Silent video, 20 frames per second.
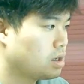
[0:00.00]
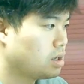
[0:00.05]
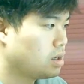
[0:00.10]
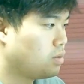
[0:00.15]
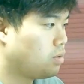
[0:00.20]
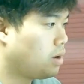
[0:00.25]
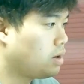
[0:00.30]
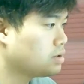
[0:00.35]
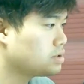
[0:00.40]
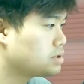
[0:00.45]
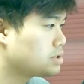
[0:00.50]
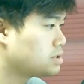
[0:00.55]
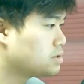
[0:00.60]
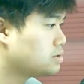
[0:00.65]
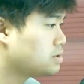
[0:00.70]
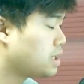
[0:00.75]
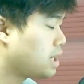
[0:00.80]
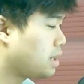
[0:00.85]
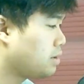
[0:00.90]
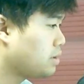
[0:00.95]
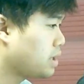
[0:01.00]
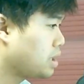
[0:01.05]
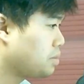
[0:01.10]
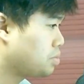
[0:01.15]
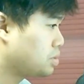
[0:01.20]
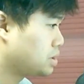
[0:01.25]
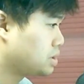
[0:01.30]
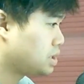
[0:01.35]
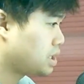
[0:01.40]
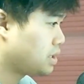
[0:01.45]
While it's still down
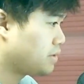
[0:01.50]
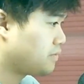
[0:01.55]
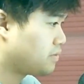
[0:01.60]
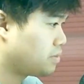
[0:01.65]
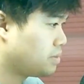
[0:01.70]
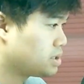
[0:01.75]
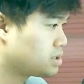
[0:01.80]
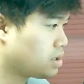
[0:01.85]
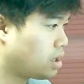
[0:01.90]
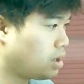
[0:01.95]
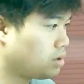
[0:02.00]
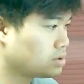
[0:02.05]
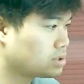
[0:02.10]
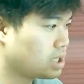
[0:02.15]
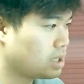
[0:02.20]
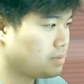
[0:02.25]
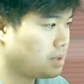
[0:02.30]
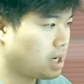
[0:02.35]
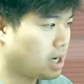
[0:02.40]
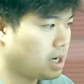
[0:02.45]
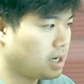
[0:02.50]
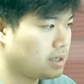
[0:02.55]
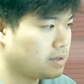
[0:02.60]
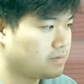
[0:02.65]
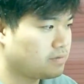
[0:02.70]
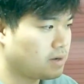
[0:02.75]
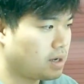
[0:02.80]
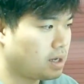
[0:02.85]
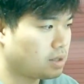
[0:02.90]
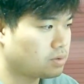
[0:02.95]
8% from its all time high
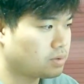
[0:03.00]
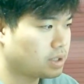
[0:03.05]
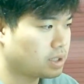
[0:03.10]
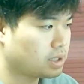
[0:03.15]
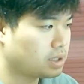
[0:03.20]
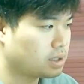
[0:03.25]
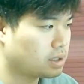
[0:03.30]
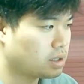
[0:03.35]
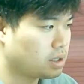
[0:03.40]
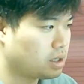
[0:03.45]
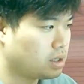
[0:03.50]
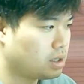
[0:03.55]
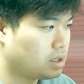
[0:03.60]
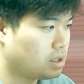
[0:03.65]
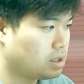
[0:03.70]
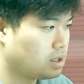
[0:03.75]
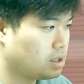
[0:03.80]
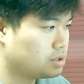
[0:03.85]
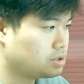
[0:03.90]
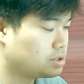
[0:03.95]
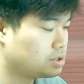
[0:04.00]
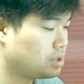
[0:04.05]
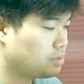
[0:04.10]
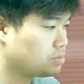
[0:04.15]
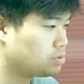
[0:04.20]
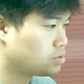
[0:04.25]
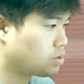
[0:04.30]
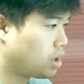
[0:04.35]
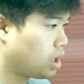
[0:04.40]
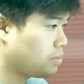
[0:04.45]
following a
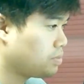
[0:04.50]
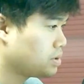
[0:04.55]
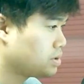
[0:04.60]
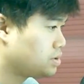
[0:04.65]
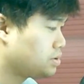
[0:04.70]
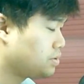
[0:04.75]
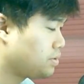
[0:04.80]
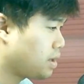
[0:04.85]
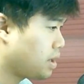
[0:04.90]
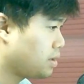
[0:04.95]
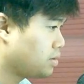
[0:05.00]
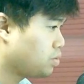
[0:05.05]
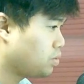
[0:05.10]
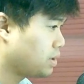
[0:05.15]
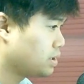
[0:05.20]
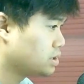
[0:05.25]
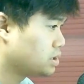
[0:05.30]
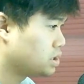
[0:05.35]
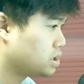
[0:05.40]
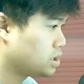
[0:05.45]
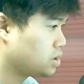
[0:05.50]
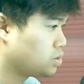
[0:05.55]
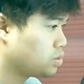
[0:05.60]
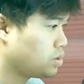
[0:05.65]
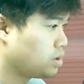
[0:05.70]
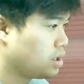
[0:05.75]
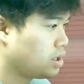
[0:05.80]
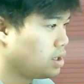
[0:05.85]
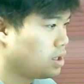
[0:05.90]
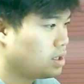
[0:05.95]
steep drop in 2022,
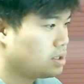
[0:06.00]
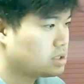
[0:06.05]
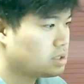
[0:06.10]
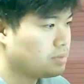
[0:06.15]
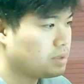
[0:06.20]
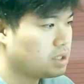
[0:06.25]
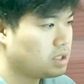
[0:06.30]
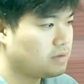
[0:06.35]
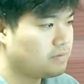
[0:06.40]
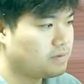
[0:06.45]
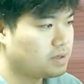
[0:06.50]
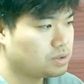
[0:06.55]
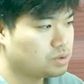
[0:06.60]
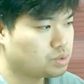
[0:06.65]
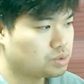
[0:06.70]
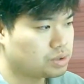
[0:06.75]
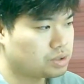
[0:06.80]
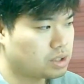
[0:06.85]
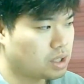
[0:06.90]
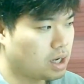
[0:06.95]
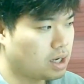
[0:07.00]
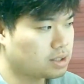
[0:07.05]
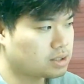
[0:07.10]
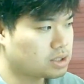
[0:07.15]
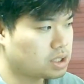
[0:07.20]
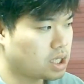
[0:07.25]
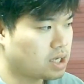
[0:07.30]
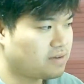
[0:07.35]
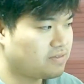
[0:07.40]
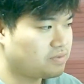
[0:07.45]
some individual
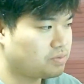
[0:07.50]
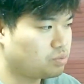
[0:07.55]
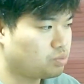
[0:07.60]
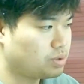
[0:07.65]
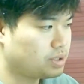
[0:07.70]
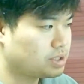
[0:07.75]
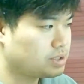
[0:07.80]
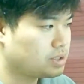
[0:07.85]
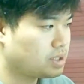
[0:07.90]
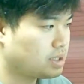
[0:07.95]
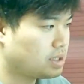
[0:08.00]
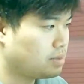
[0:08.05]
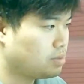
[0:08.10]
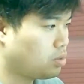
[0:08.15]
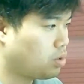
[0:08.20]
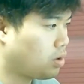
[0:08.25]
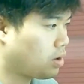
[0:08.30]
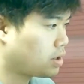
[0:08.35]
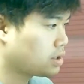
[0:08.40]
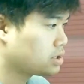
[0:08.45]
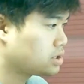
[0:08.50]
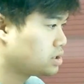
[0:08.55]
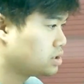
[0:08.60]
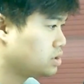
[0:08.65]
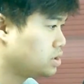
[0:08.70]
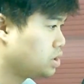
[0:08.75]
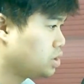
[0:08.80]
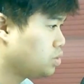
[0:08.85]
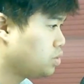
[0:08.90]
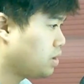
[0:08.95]
stocks have recently marched to
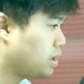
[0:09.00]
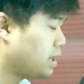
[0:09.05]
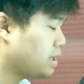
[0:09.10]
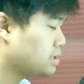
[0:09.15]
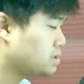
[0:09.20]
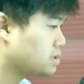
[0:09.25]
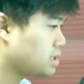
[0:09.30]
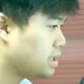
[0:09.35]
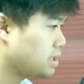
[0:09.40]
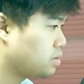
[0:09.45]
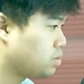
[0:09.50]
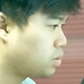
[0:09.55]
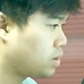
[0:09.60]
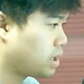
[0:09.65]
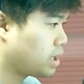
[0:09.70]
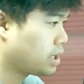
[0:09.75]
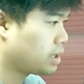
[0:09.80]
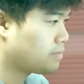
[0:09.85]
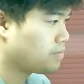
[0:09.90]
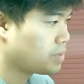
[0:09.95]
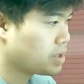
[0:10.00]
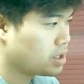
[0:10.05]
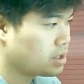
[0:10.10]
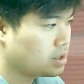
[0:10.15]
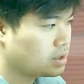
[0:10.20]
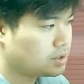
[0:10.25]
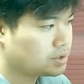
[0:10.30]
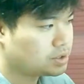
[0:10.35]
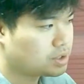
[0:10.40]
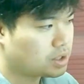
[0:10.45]
new heights anyway.
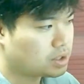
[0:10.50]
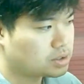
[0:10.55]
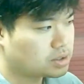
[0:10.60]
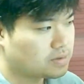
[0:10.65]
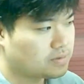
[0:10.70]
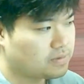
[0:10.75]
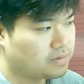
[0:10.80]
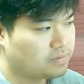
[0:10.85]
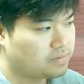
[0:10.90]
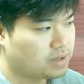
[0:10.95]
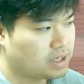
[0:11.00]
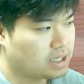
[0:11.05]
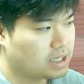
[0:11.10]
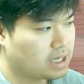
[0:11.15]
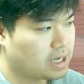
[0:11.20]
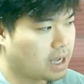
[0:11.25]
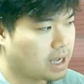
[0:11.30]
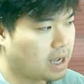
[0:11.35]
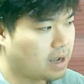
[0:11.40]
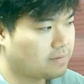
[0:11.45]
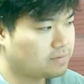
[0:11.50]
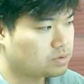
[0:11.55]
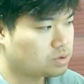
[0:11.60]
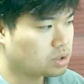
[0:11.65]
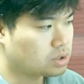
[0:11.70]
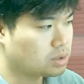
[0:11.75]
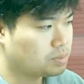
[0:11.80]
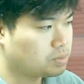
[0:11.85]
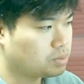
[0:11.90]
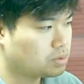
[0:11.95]
Shares of Nvidia have
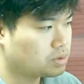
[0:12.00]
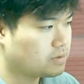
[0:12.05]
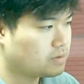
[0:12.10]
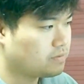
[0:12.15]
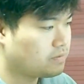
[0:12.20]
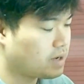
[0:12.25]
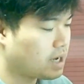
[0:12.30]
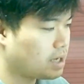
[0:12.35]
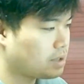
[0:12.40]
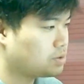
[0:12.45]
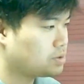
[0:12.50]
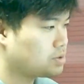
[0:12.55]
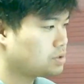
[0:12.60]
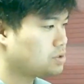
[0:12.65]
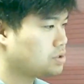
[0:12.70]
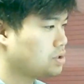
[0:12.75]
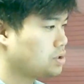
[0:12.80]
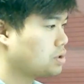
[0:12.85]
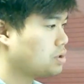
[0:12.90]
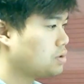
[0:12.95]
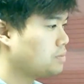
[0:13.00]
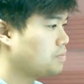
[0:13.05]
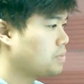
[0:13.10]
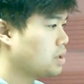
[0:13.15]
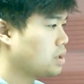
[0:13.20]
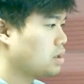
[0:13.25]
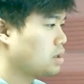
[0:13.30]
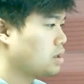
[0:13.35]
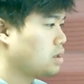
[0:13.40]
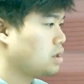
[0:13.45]
tripled in value this year.
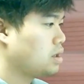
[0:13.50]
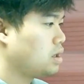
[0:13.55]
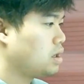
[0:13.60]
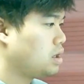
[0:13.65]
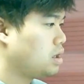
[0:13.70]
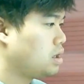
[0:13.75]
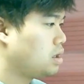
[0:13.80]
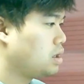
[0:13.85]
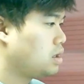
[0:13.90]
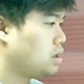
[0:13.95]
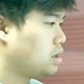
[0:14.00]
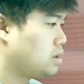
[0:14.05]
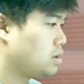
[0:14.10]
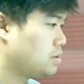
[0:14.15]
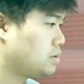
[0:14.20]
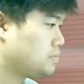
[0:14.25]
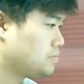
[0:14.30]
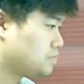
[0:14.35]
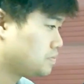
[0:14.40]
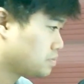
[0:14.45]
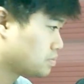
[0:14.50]
Um,